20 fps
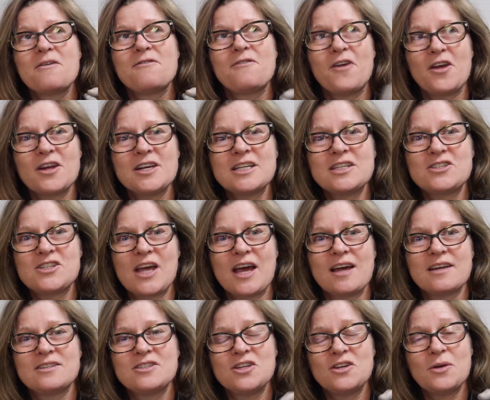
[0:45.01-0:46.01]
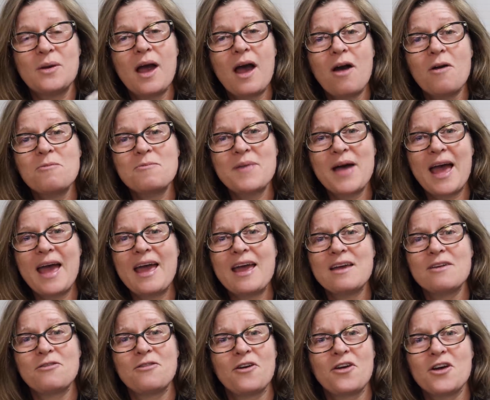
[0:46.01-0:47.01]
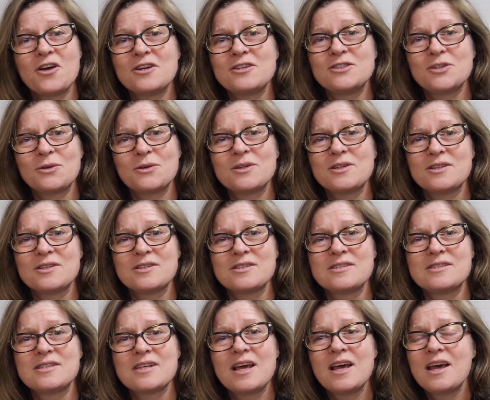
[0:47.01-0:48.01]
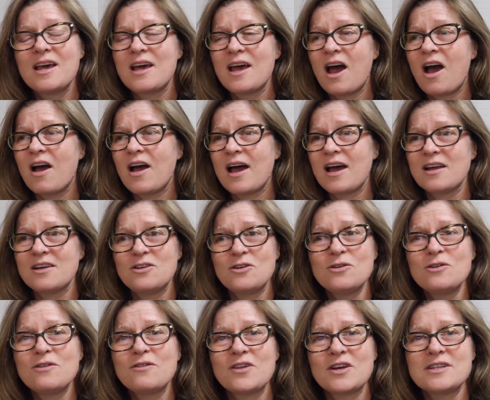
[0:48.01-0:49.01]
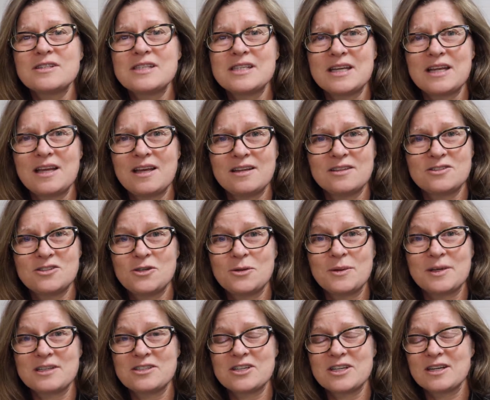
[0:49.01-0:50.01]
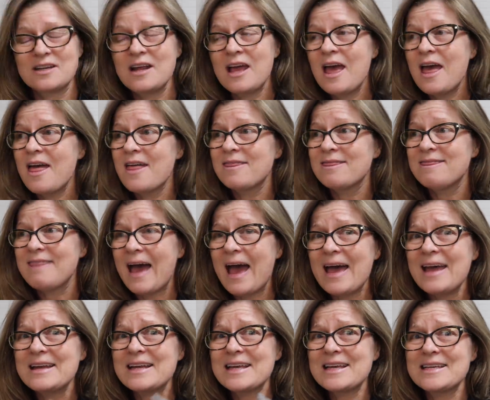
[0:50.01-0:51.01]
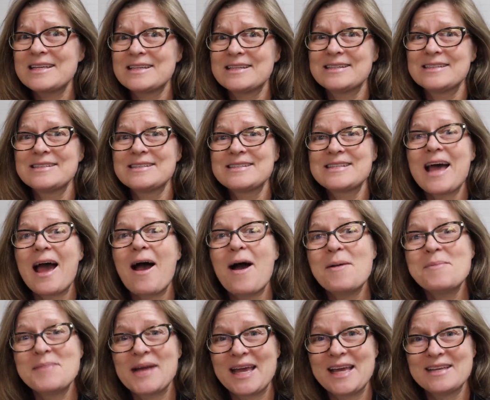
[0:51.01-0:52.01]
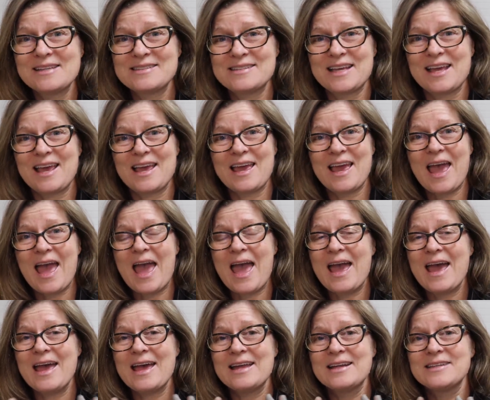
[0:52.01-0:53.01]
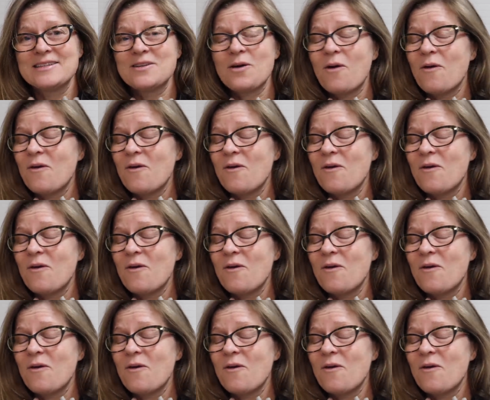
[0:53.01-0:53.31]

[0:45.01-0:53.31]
furniture to help pay for her daughter's uh, university tuition. That is amazing and